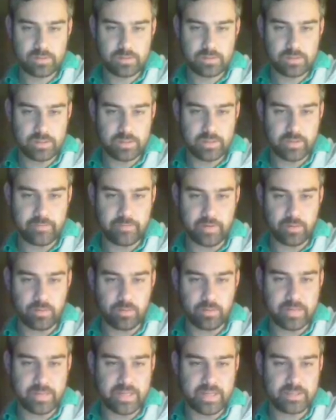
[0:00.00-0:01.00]
if I
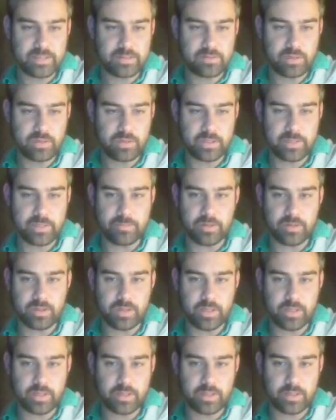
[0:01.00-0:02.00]
remand it. So I'll keep the
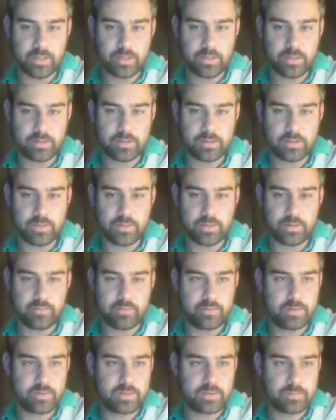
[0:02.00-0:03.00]
Click to get rid of
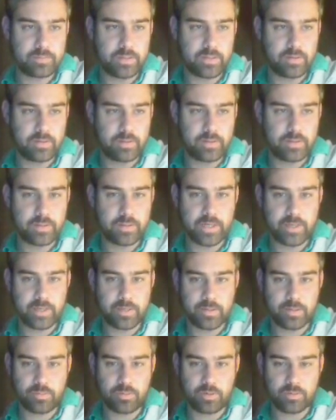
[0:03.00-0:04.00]
a spell that I
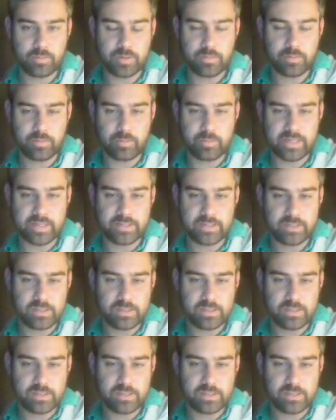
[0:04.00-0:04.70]
can permanently remand.